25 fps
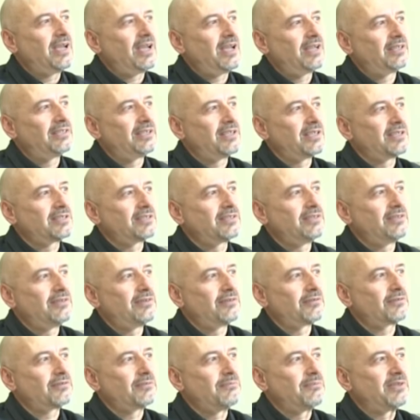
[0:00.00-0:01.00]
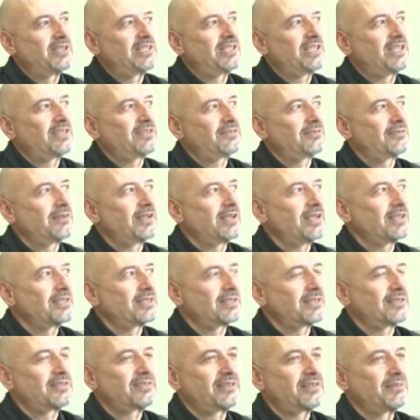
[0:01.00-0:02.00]
this documentation is
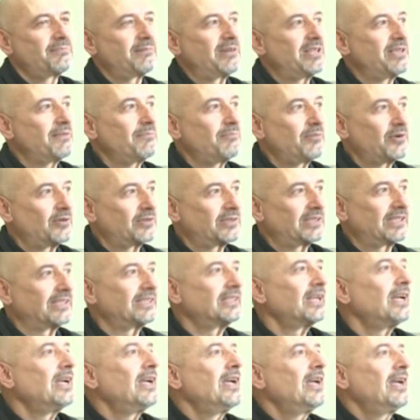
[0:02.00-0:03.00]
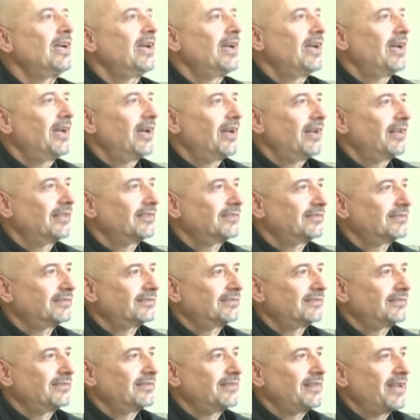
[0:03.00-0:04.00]
extremely important.
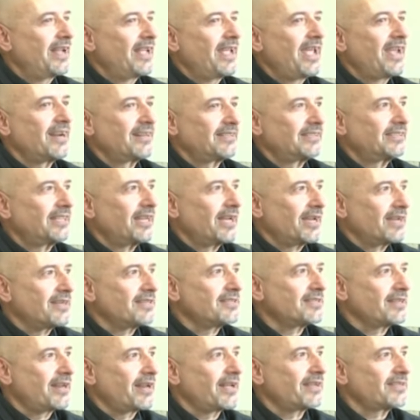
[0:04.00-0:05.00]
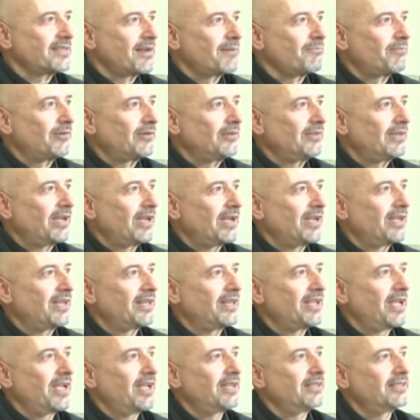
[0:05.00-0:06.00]
Eritrea is an example
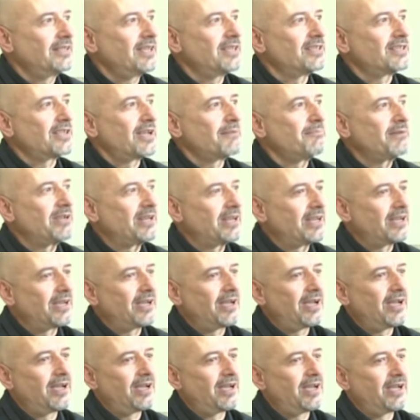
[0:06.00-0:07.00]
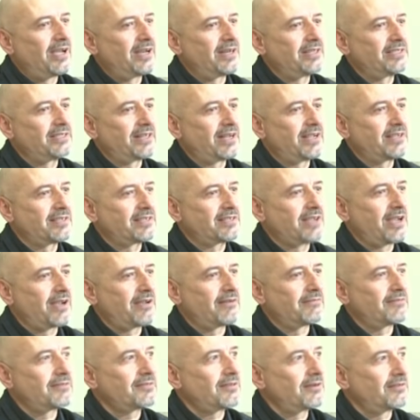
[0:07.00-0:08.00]
in this. I mean, Eritrean
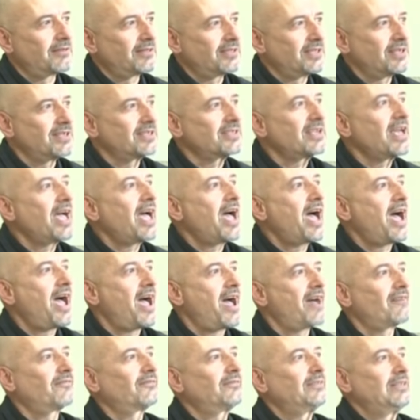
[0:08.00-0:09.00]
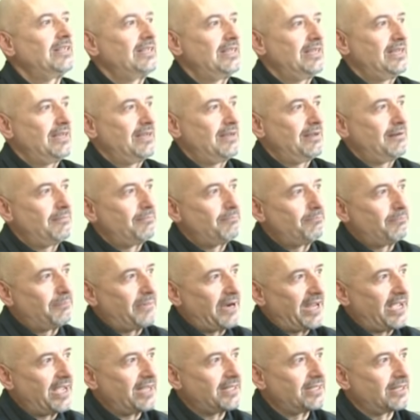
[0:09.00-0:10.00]
authorities have
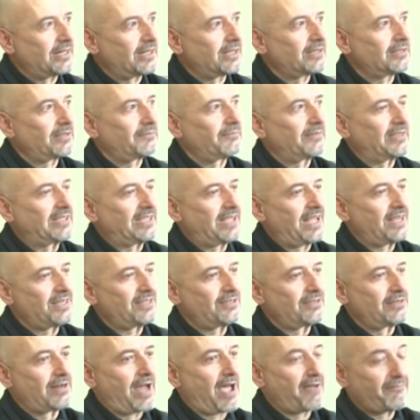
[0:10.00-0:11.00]
paid a lot of attention